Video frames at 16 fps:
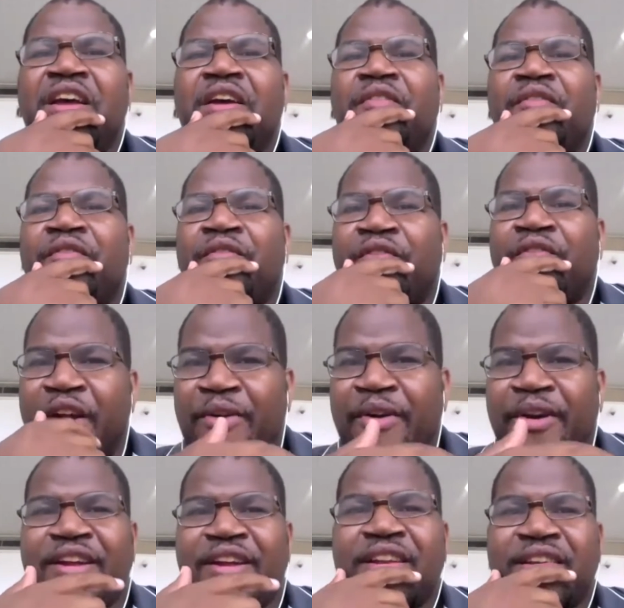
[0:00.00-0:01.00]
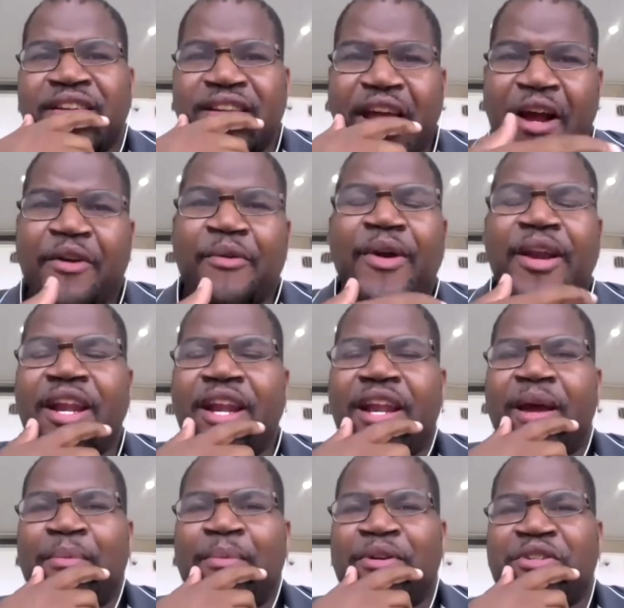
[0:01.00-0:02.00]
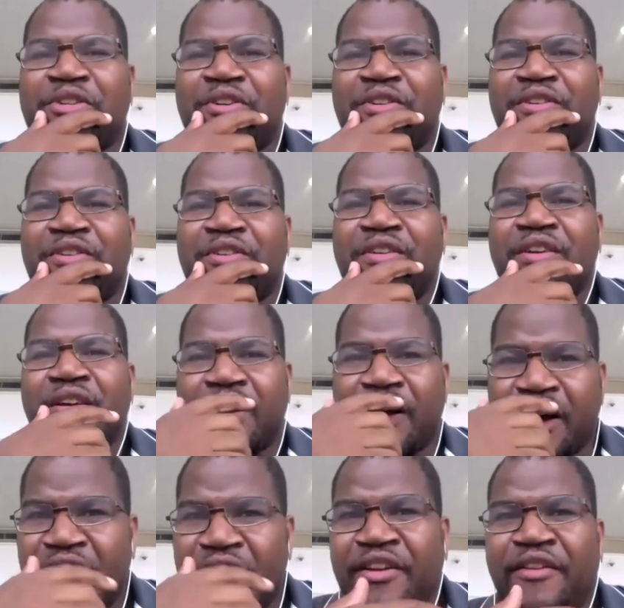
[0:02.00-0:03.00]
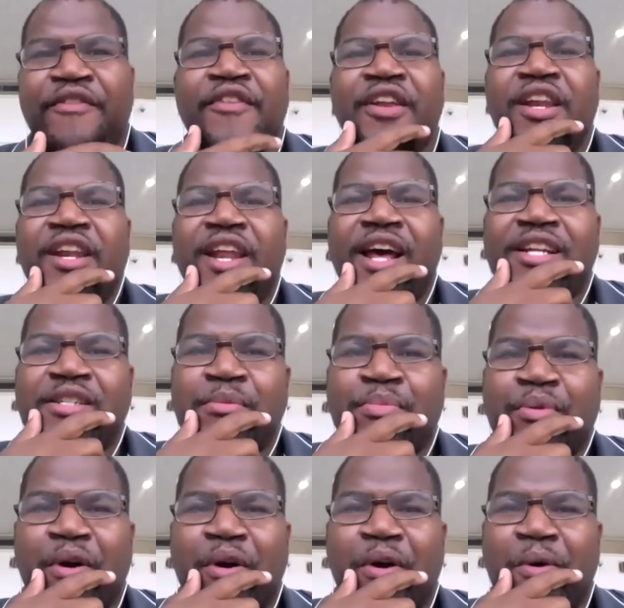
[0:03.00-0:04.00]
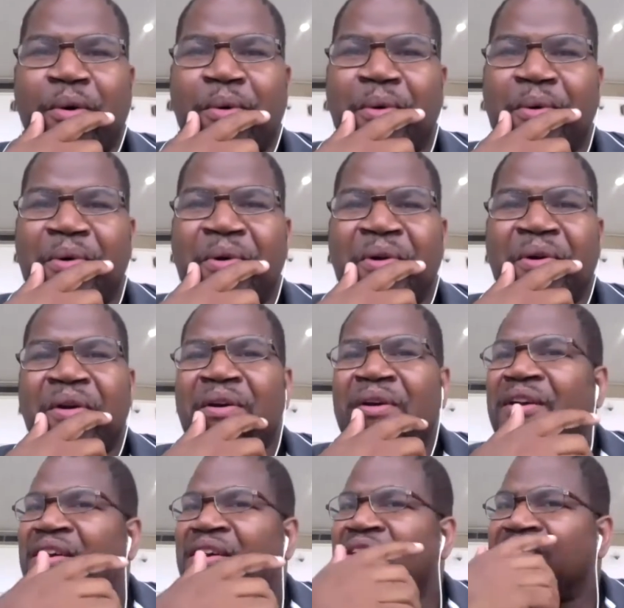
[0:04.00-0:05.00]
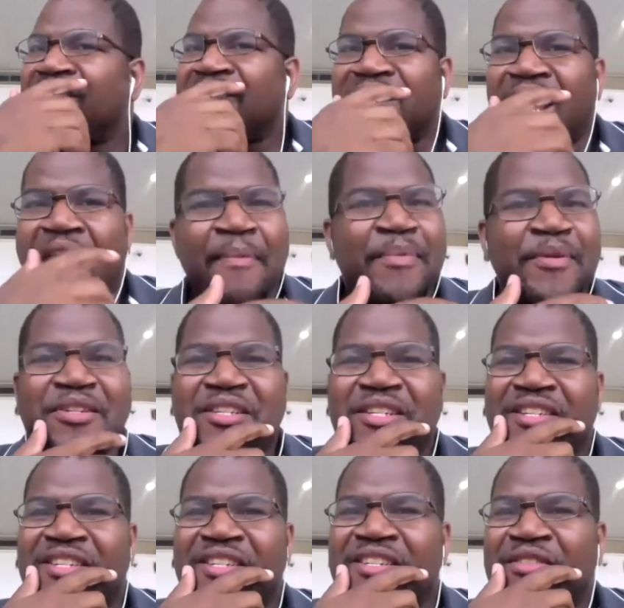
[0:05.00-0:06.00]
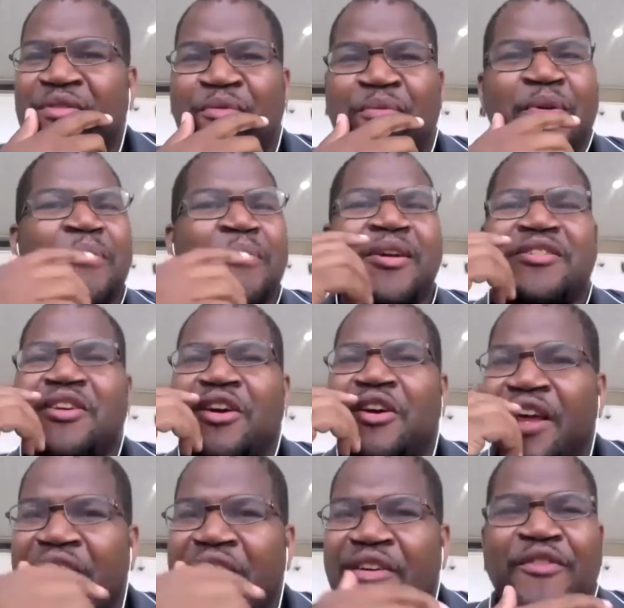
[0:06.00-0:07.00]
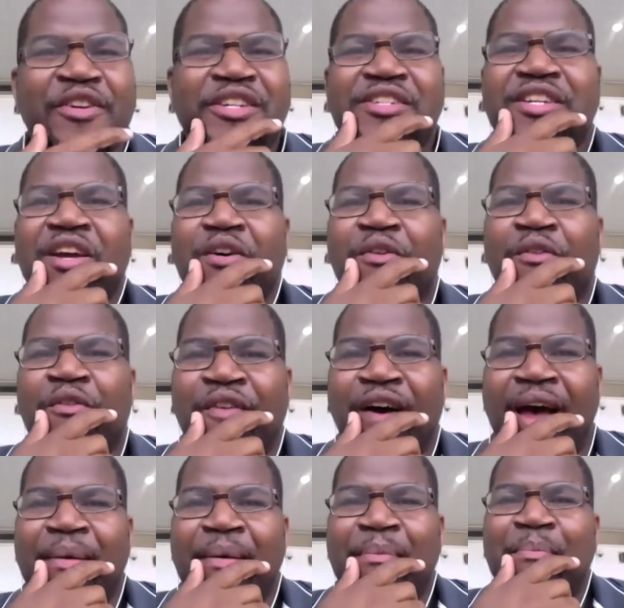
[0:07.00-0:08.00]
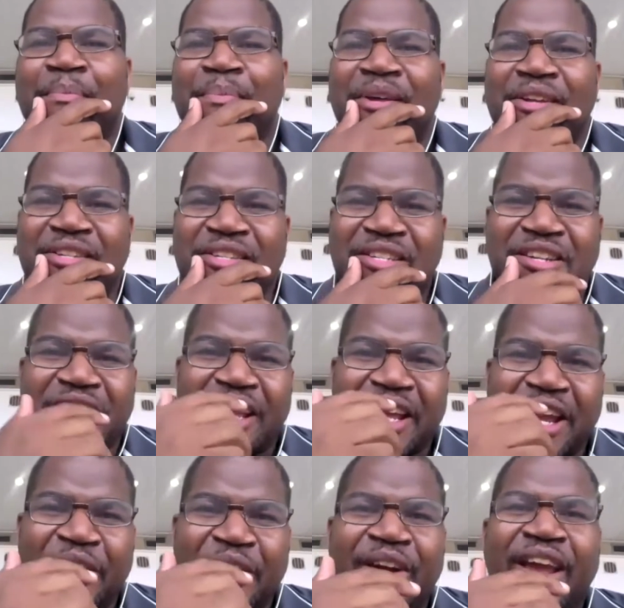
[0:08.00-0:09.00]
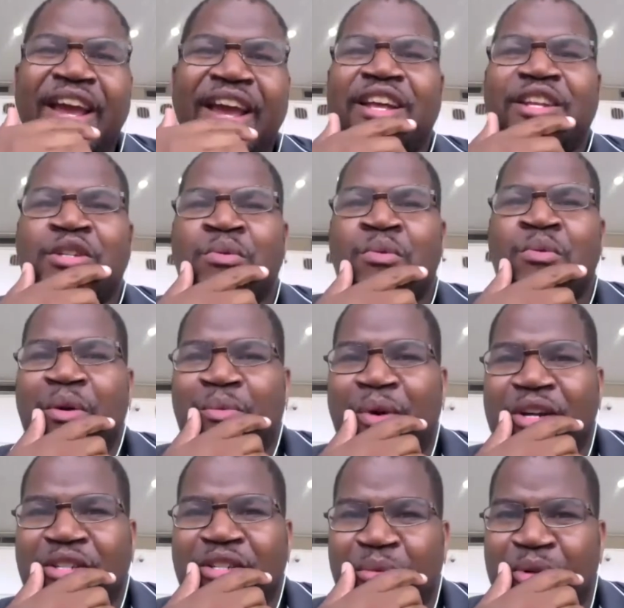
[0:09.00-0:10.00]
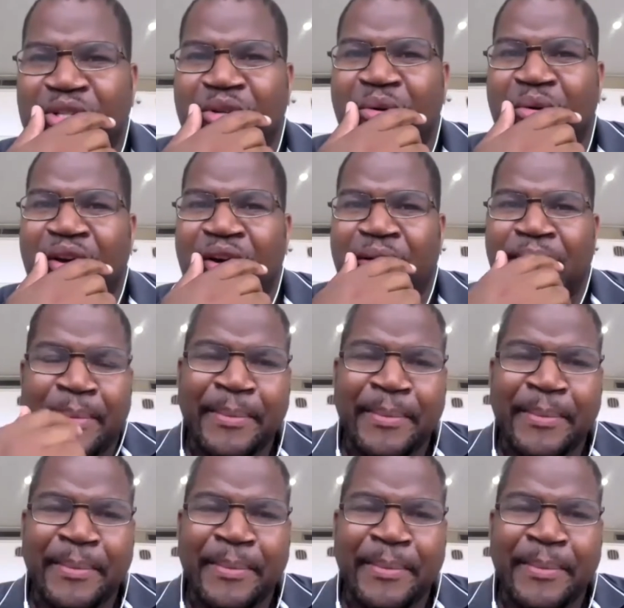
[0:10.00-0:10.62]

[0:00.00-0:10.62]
Very decorated amateur, undefeated as a pro. Stoppages pretty much on every single fight. Mr. Gary Antuanne Russell, what's going on?